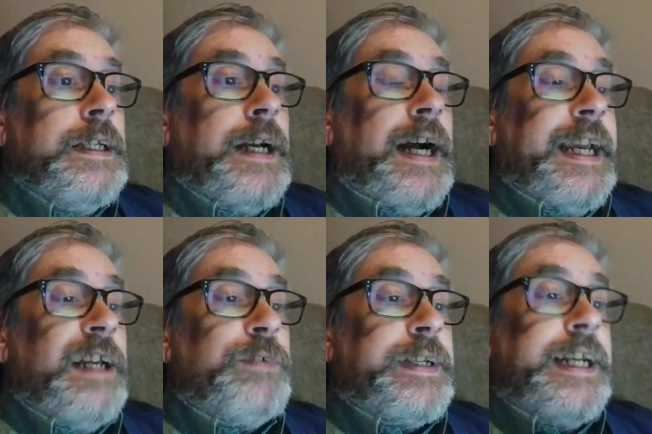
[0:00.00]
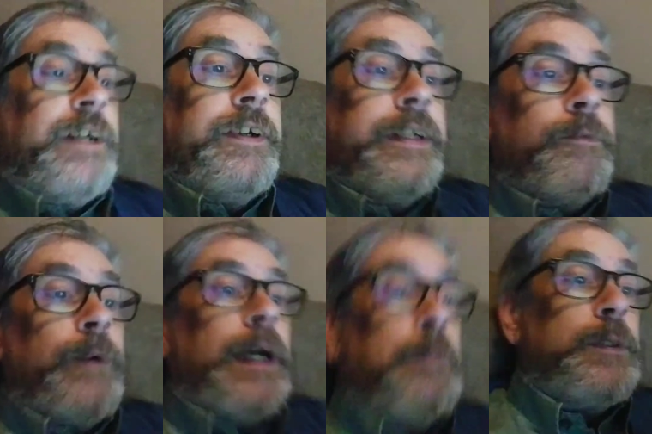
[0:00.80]
I have a Kerrie
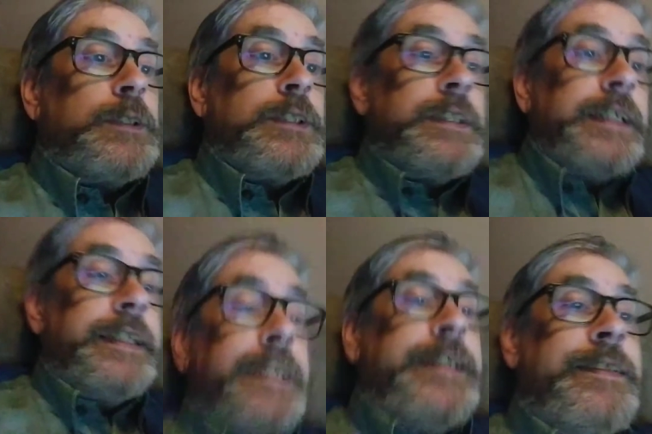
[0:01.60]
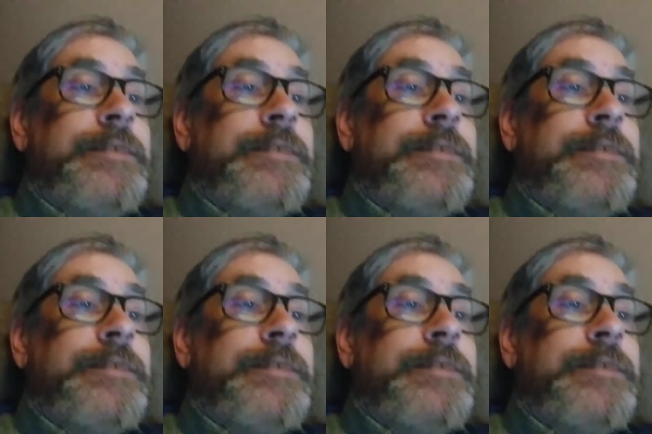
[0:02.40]
Roberts CD.